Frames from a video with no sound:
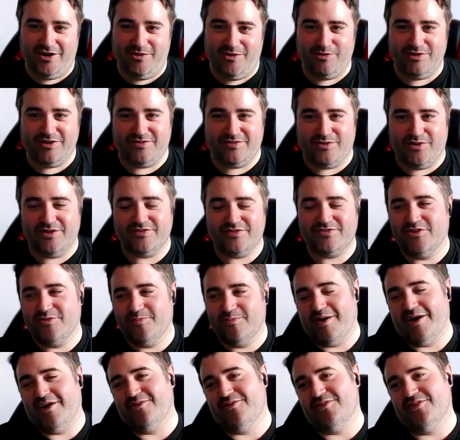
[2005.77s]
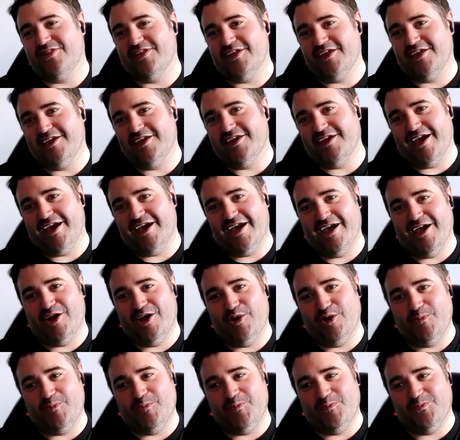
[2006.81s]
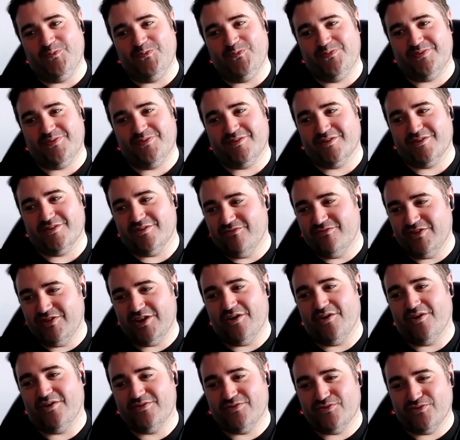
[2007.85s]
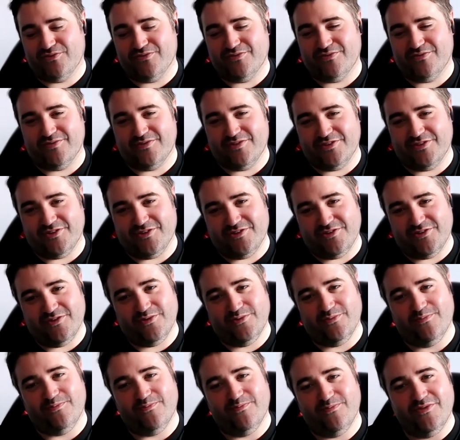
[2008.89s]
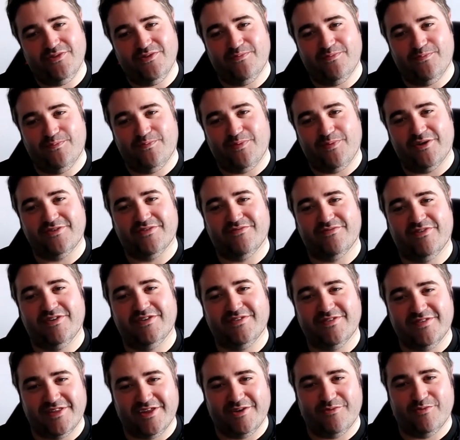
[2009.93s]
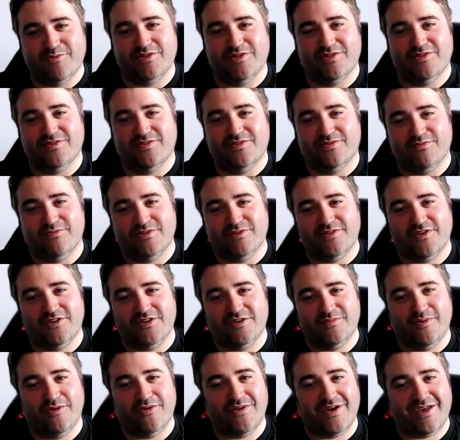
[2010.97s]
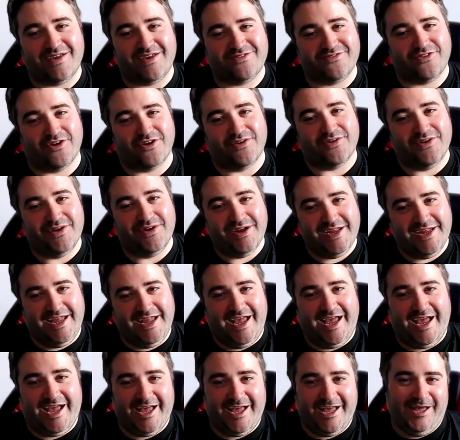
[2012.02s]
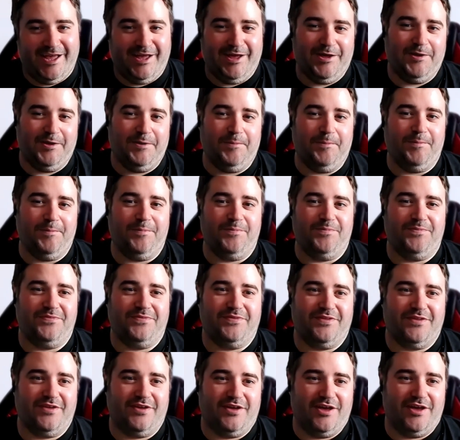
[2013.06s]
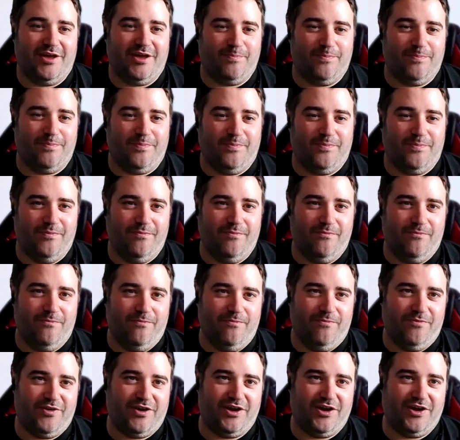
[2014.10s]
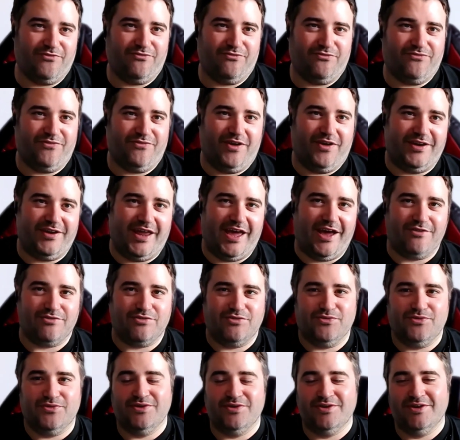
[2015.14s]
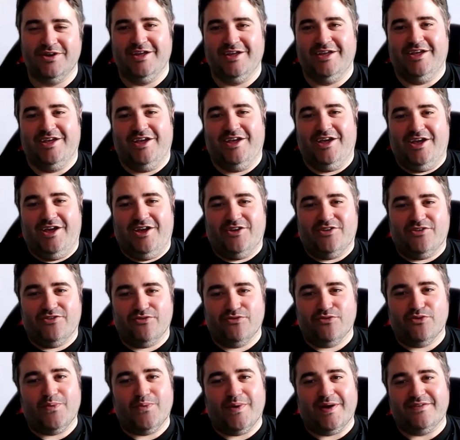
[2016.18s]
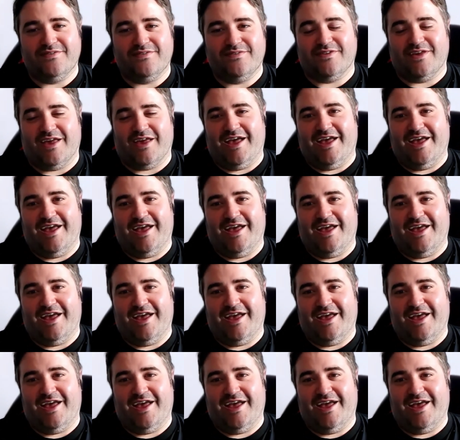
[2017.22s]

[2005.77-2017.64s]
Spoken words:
wanted to ask you about the video I saw that you posted recently with Tony Polcastro, kind of, and how you're always